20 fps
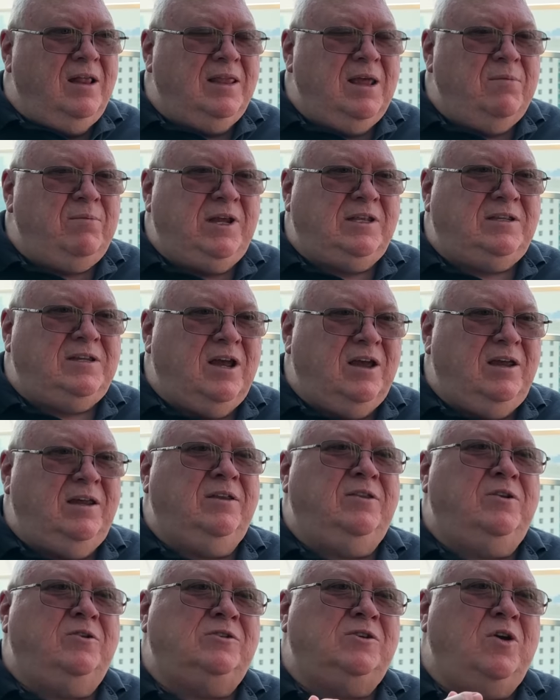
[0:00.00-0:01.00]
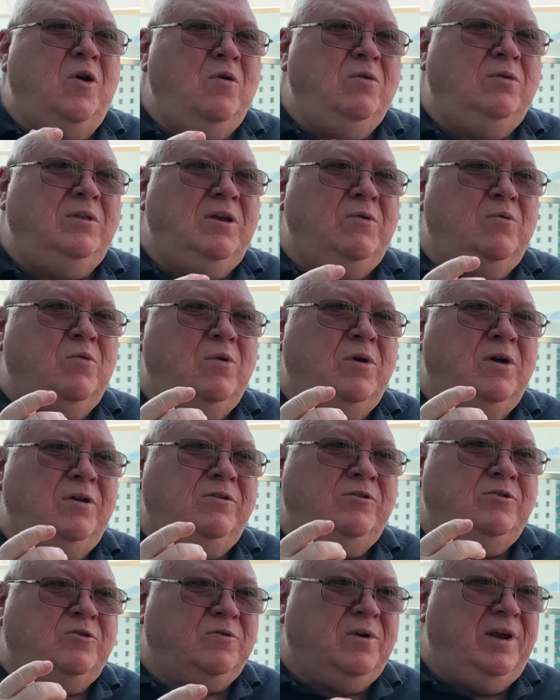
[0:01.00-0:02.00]
let me tell you, there's only
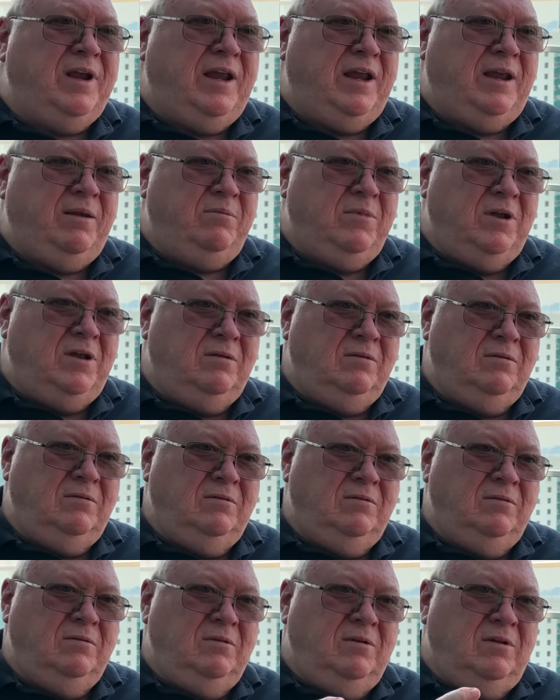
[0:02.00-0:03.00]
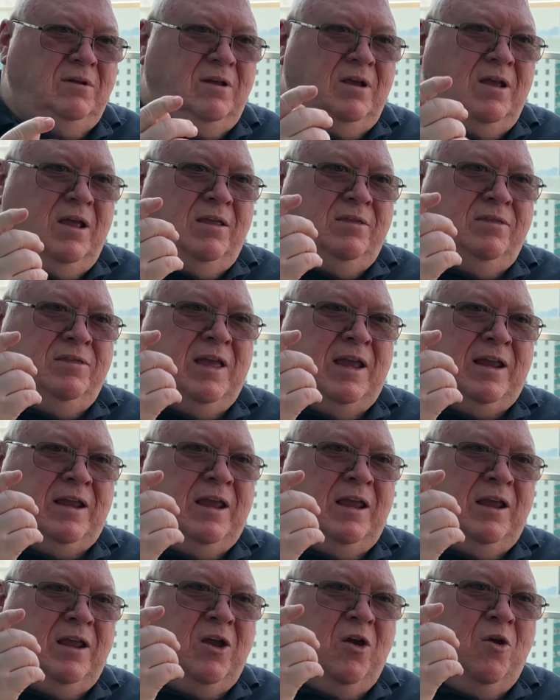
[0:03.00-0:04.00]
one dream that
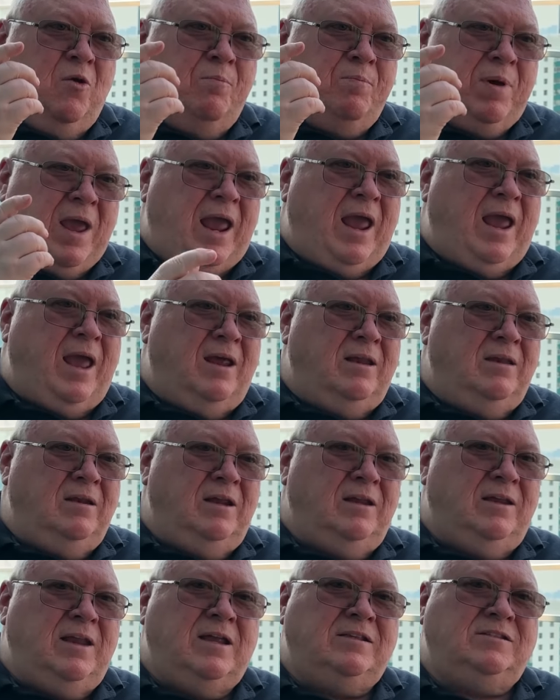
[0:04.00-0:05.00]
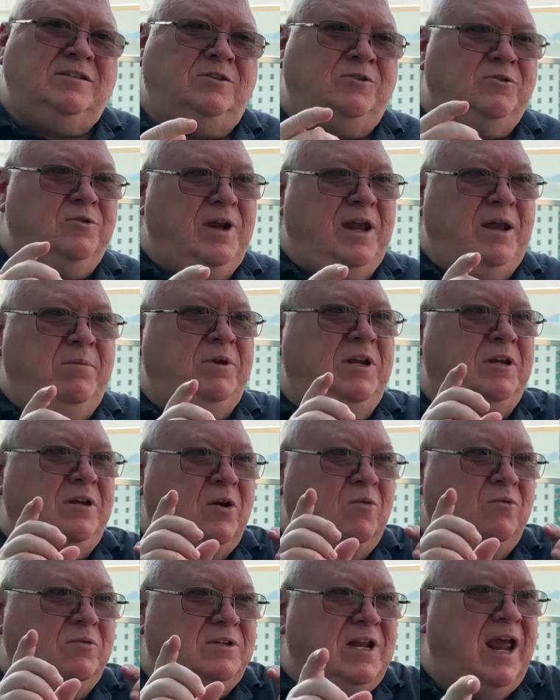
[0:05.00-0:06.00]
can go bad, and that's a dream you
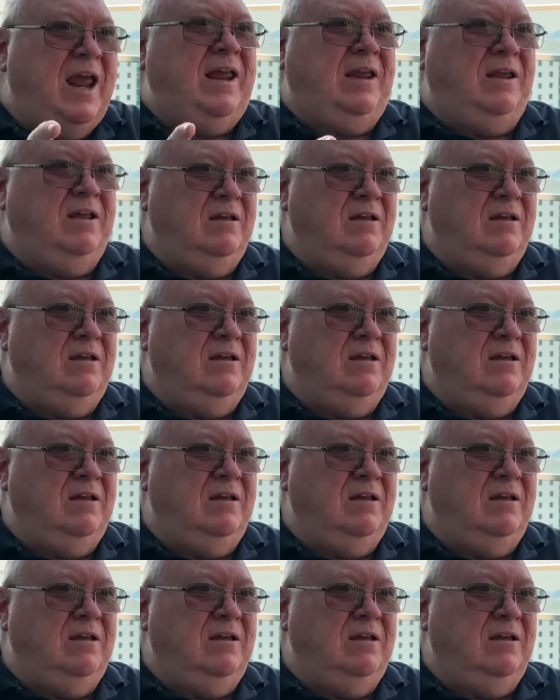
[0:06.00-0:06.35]
don't take.